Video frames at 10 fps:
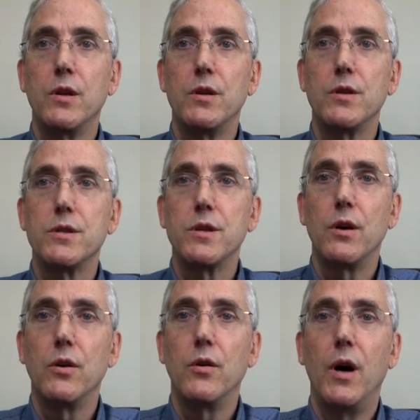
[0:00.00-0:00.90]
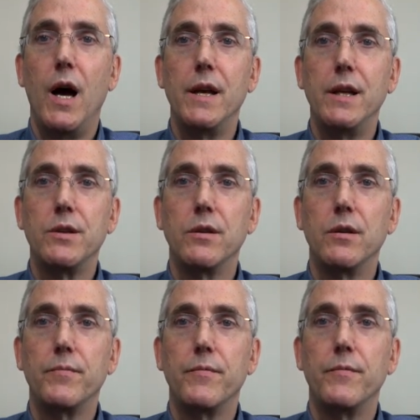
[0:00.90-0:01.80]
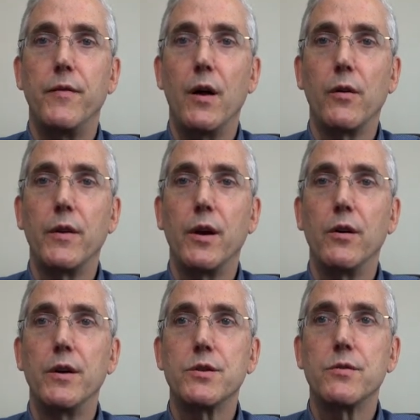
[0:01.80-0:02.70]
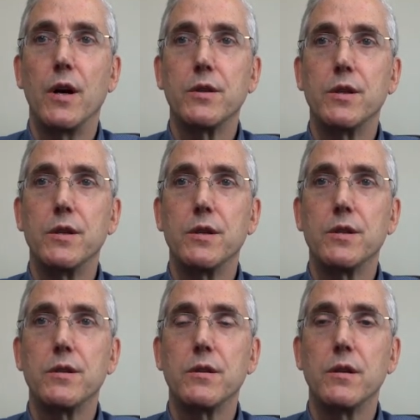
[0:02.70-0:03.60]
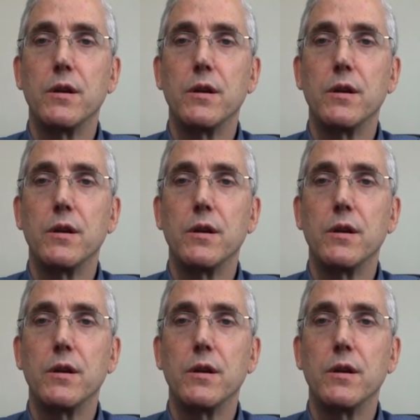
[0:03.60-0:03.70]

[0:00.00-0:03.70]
So I need to follow their instructions.